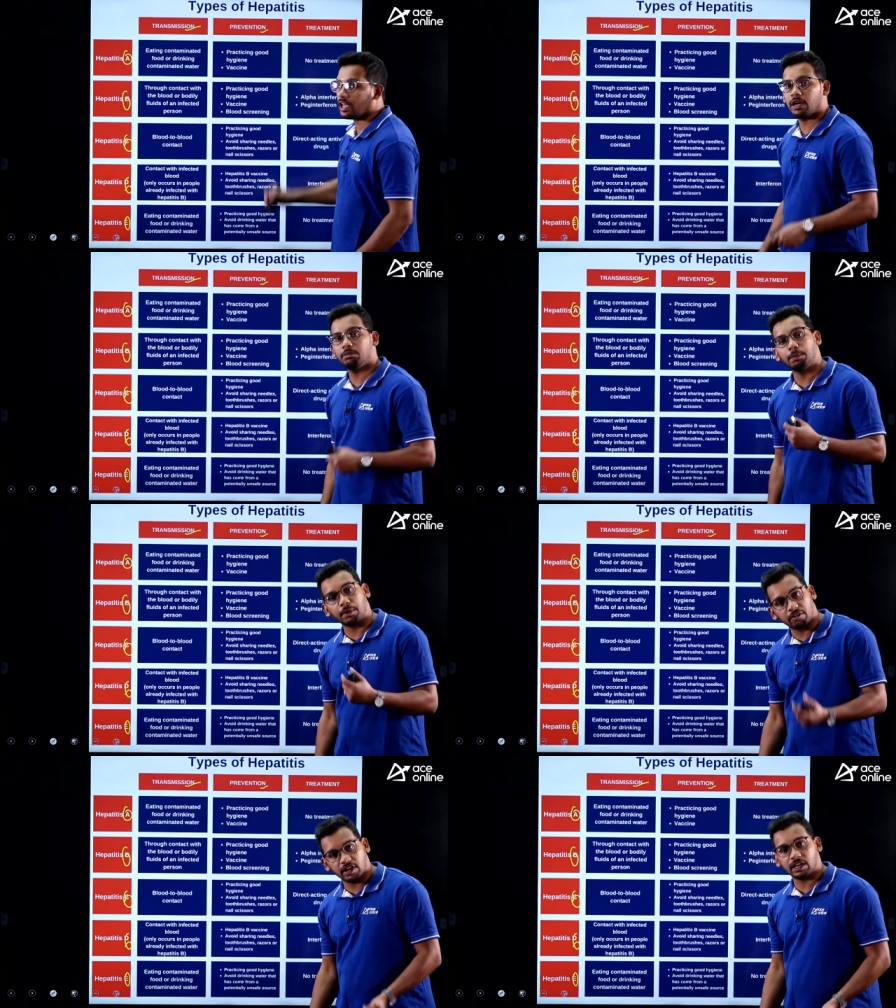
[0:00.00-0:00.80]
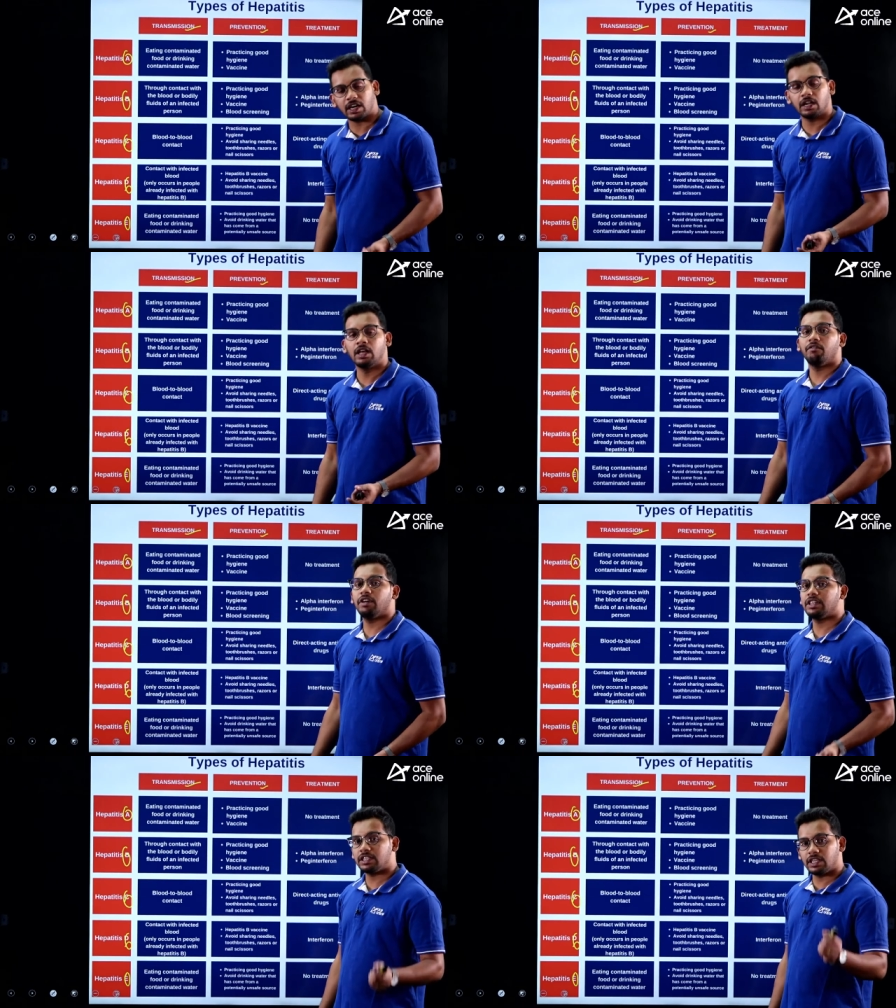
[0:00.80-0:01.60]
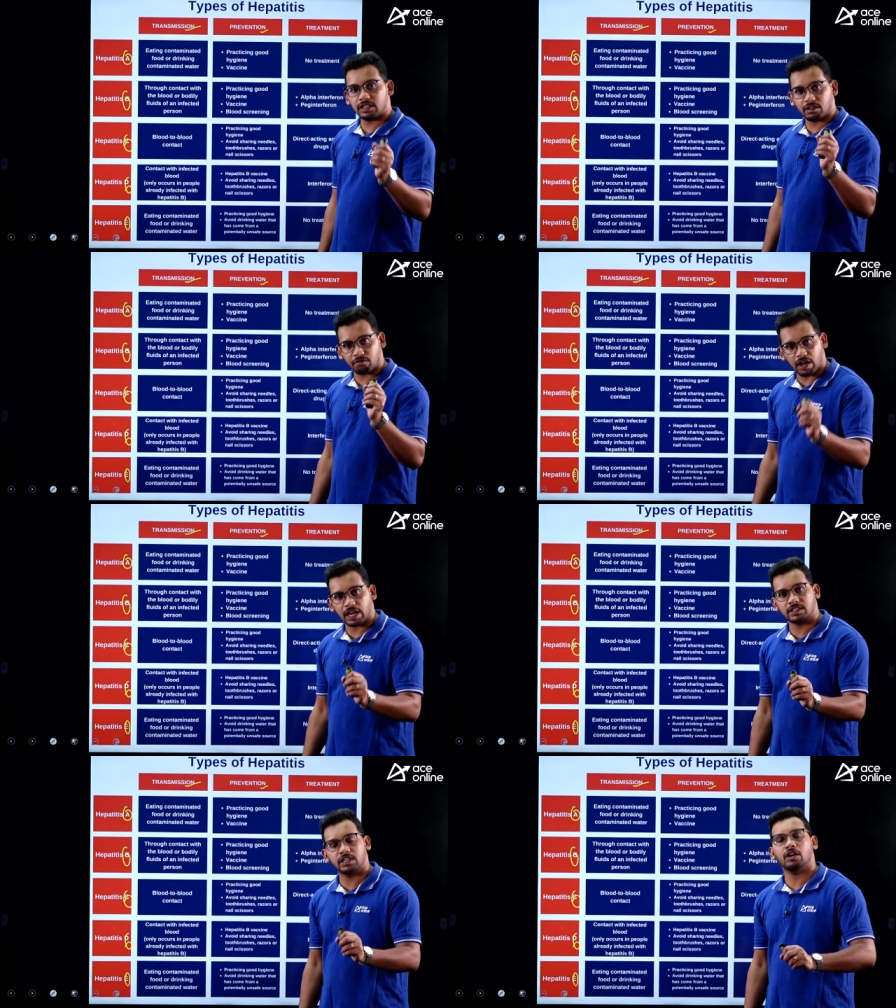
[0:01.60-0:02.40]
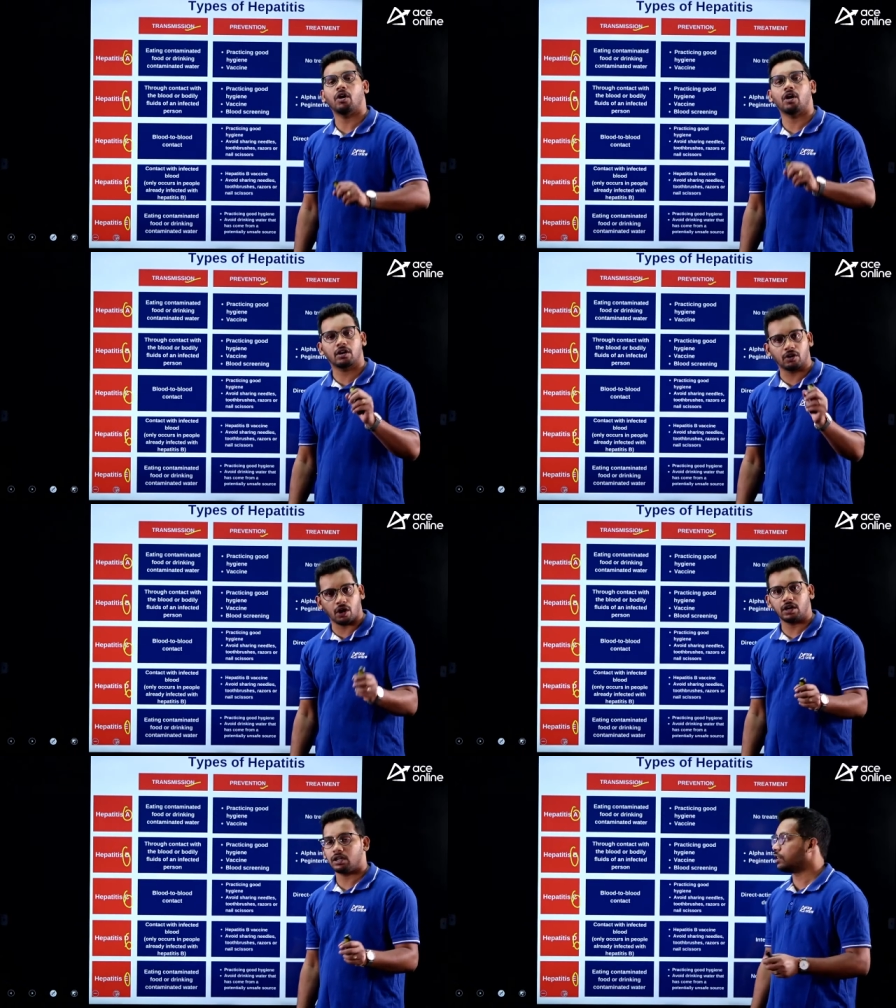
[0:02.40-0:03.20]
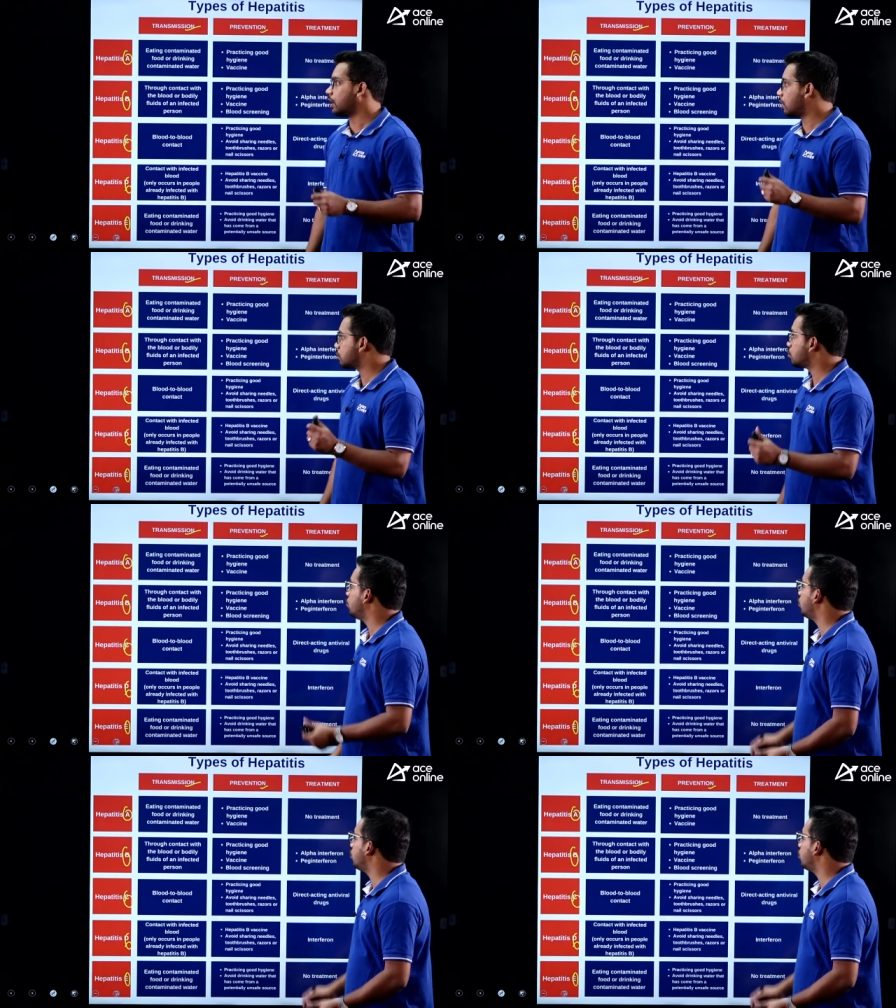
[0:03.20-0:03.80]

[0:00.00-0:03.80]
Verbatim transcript: they can be prevented whether there is a vaccine or not that also you